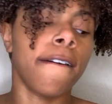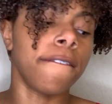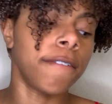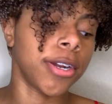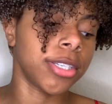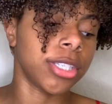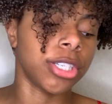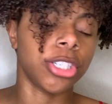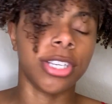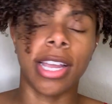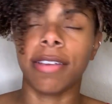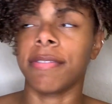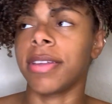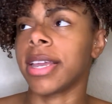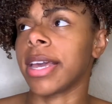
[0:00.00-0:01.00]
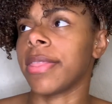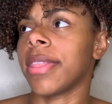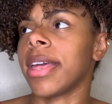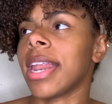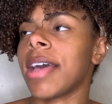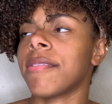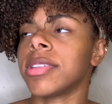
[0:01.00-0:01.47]
versus shaving and
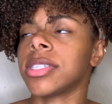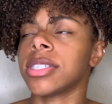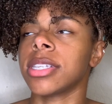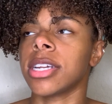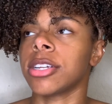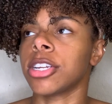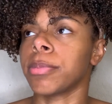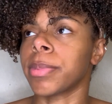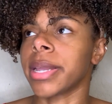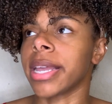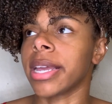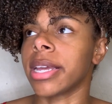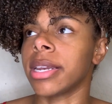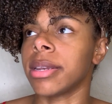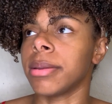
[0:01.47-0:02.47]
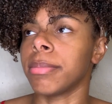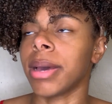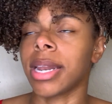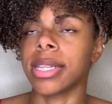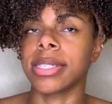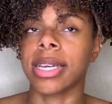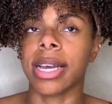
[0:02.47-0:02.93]
then having to touch up again
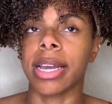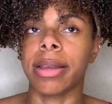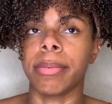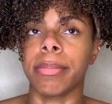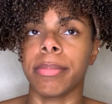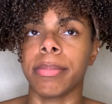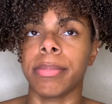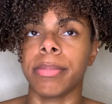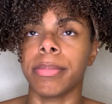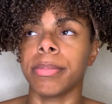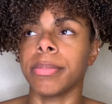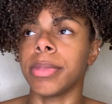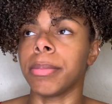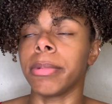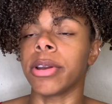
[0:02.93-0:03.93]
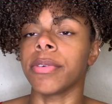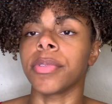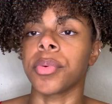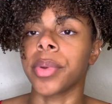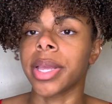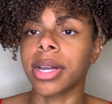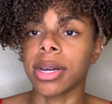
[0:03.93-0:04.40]
by the time the middle of
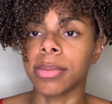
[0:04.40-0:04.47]
the week